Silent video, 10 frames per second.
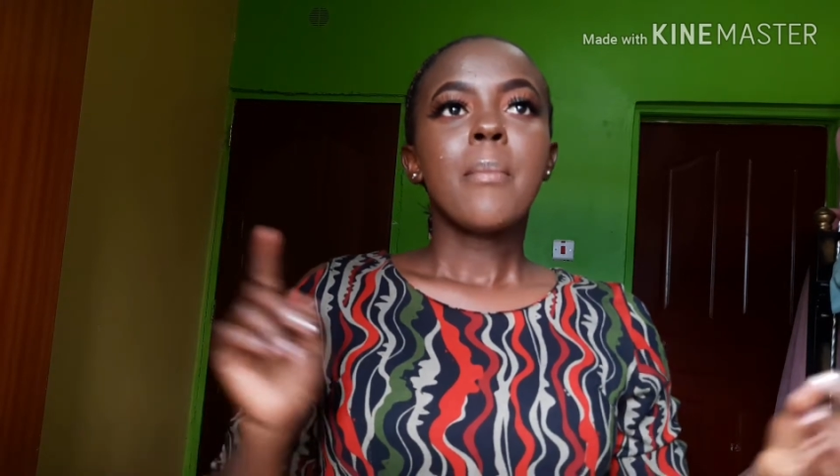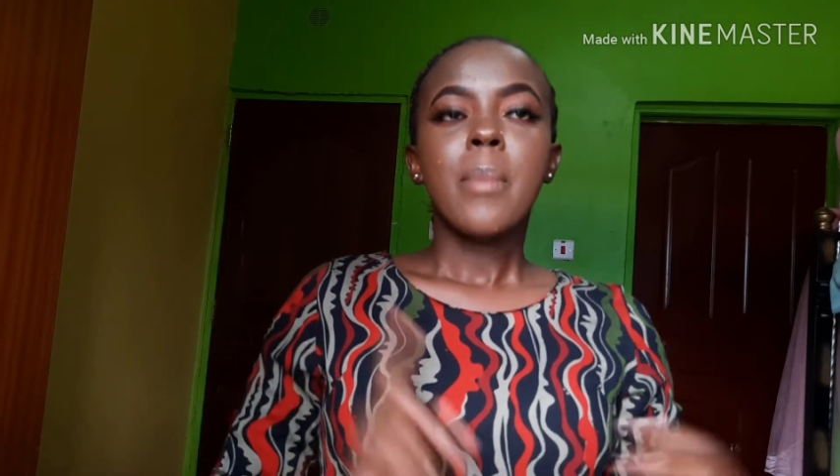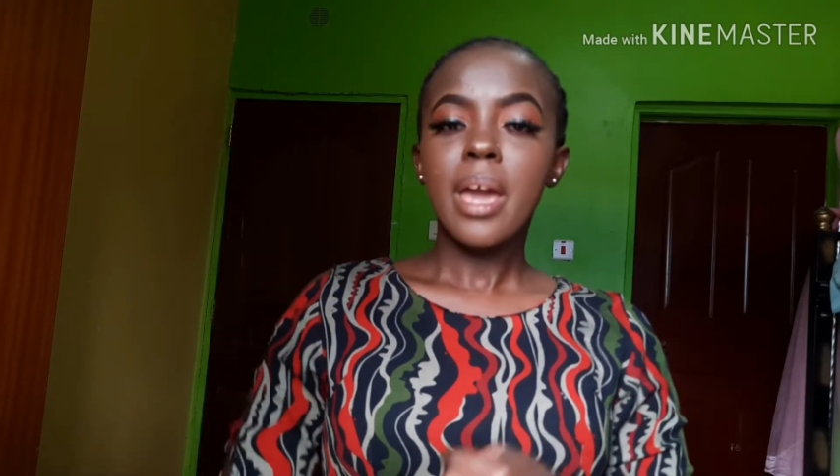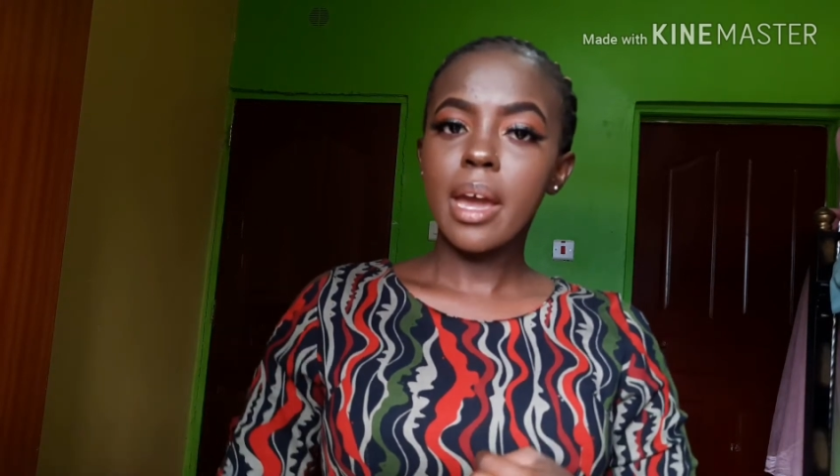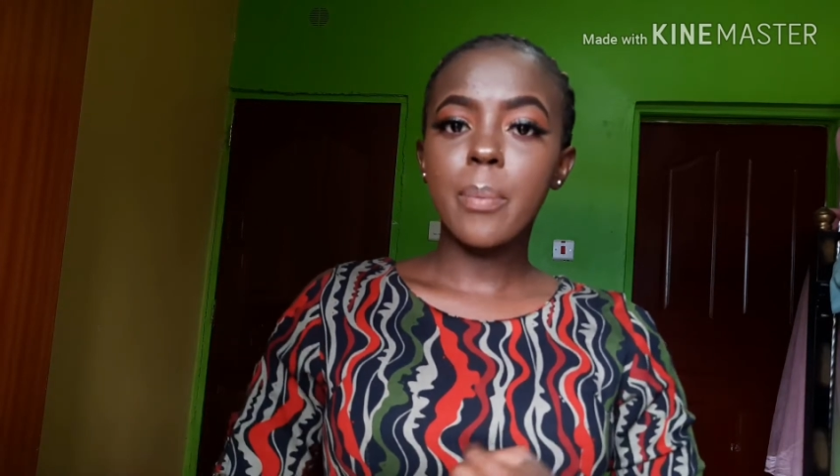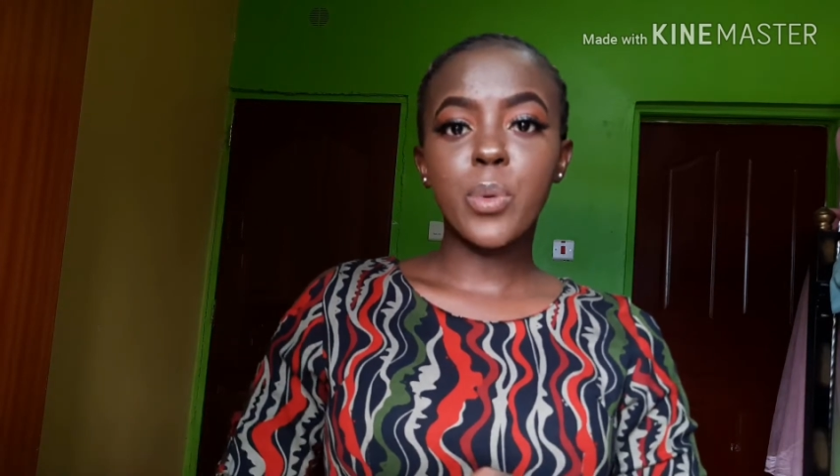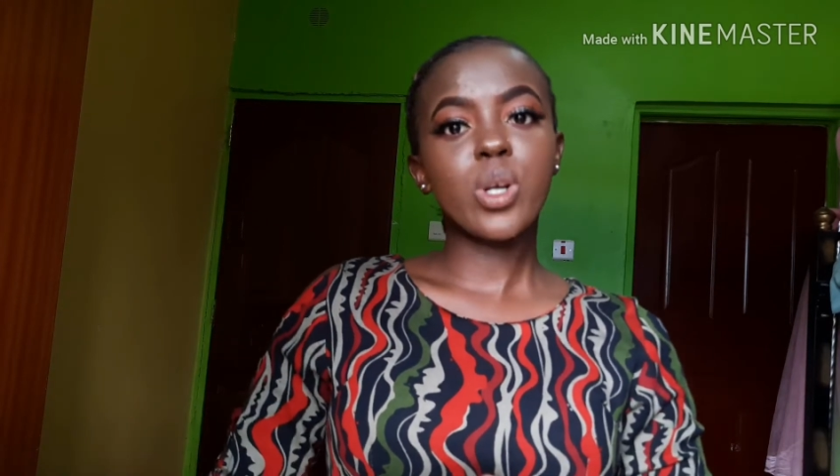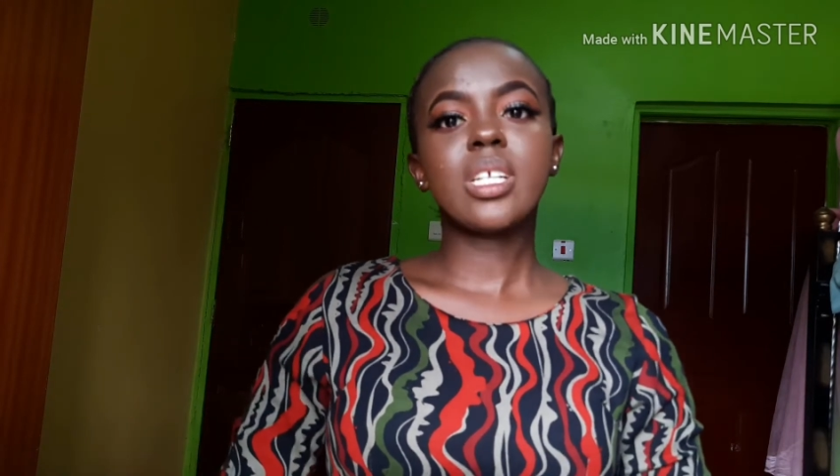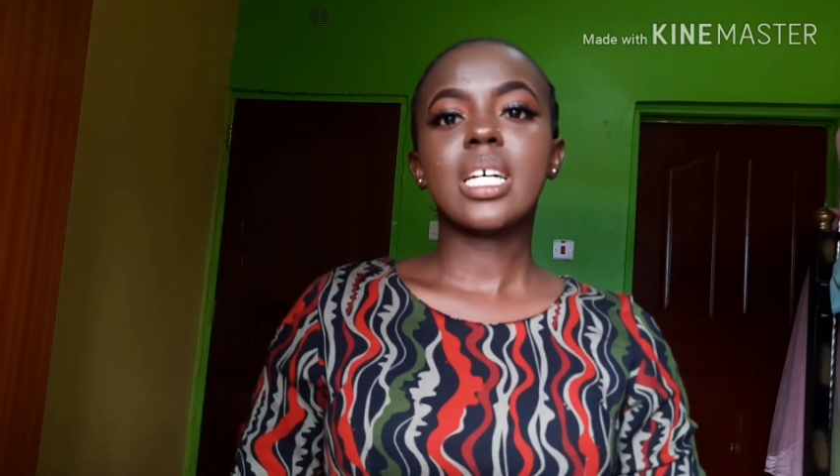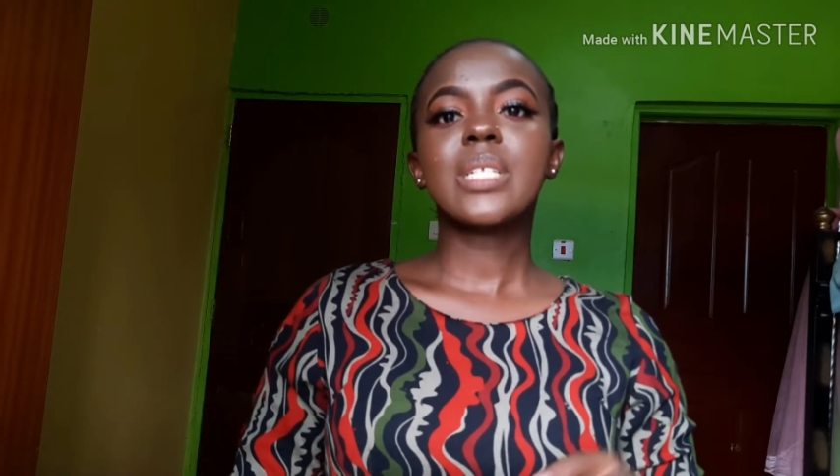hair
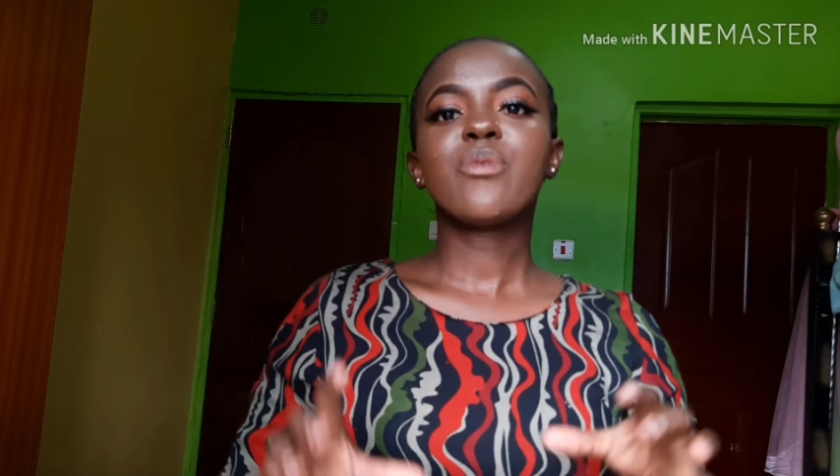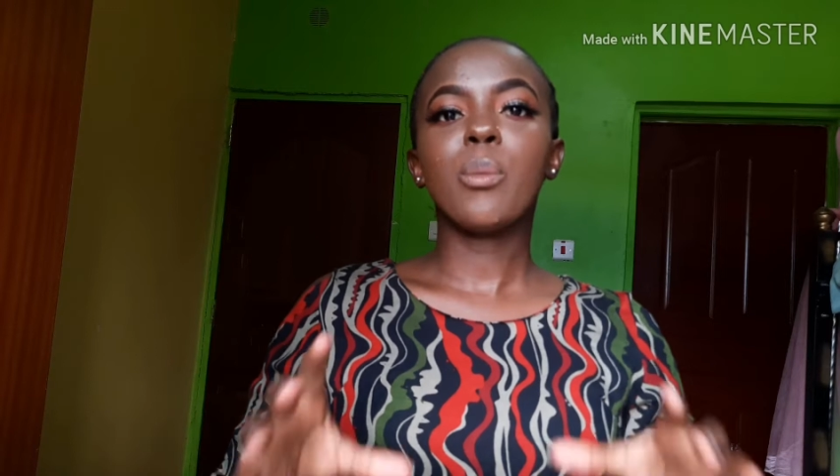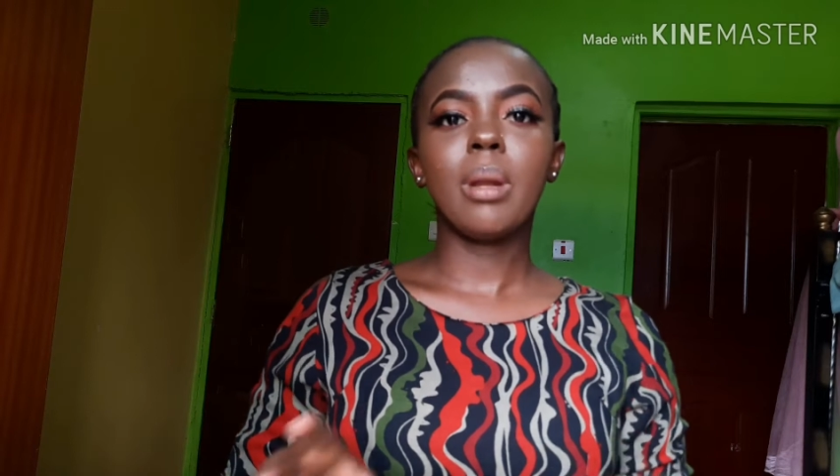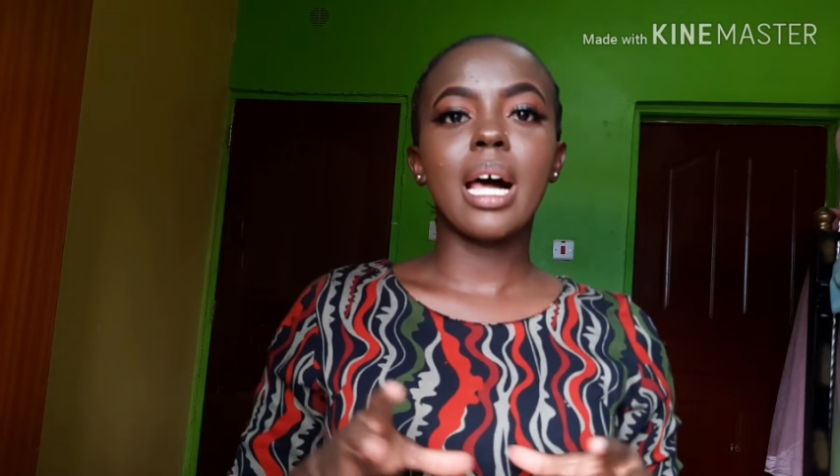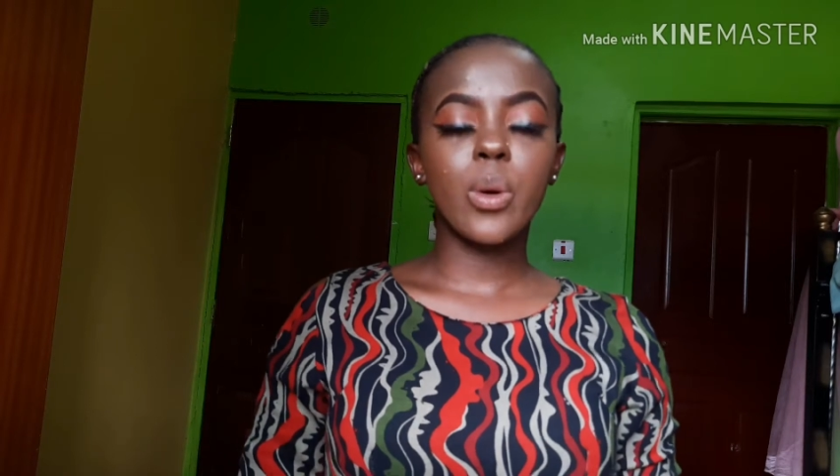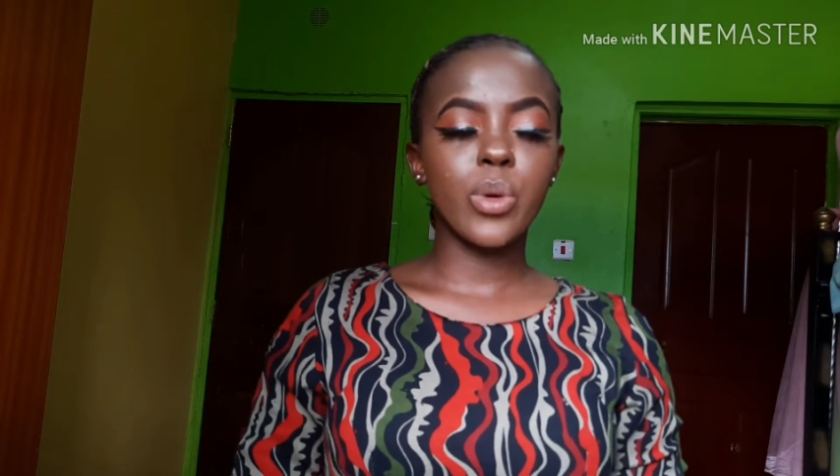products for black